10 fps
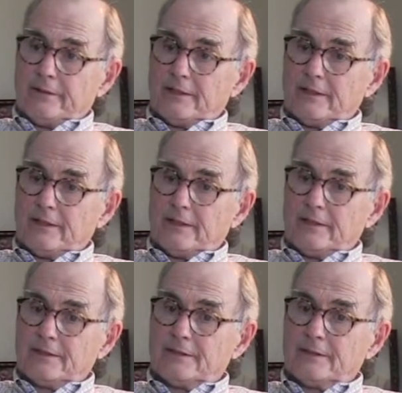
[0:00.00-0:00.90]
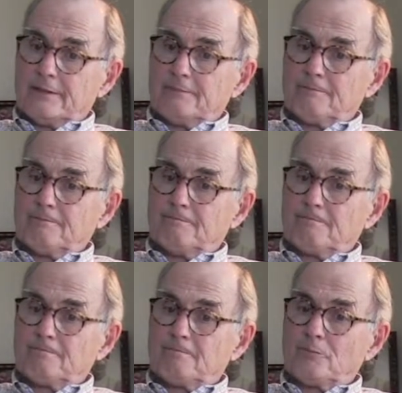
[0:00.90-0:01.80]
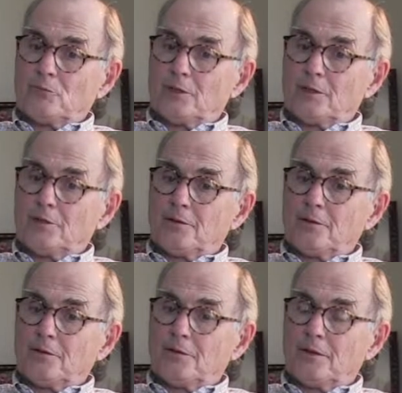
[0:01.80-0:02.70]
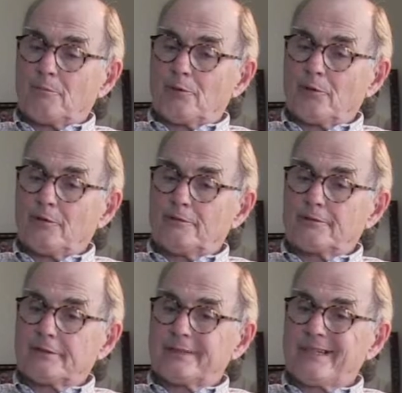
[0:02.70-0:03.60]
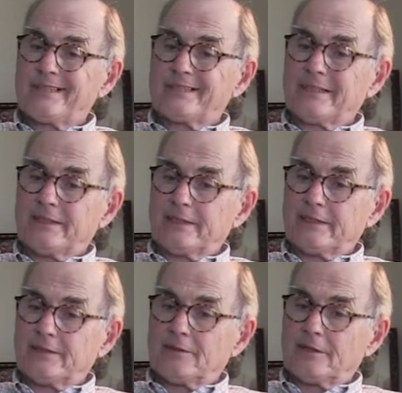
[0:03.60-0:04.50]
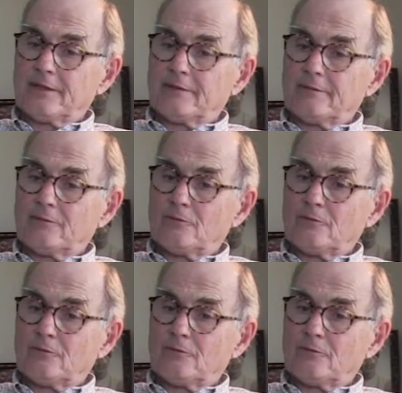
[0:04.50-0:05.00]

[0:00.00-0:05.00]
And when they proved statistically that